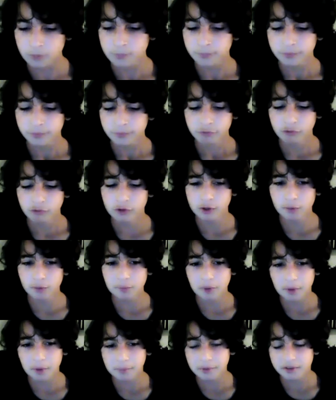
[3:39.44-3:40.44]

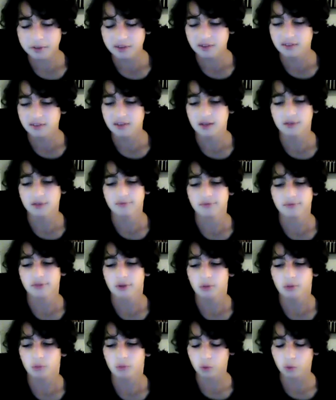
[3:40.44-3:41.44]
numbers and seeing if they
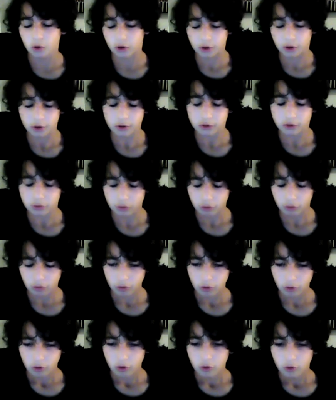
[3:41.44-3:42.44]
worked,
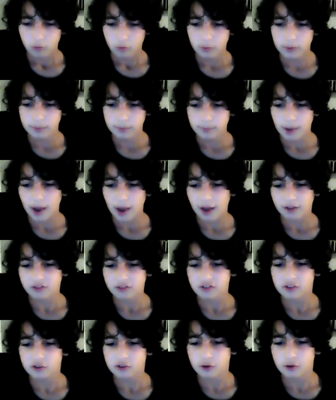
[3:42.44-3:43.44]
we
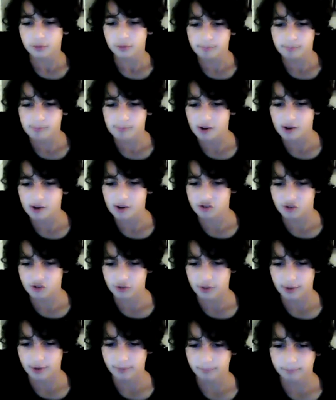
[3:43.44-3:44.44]
actually could measure
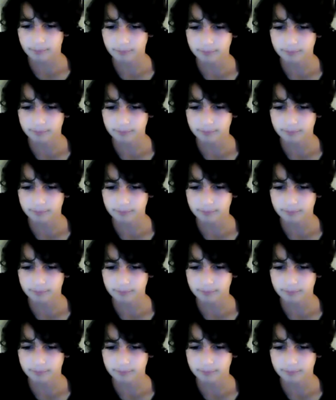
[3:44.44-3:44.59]
them.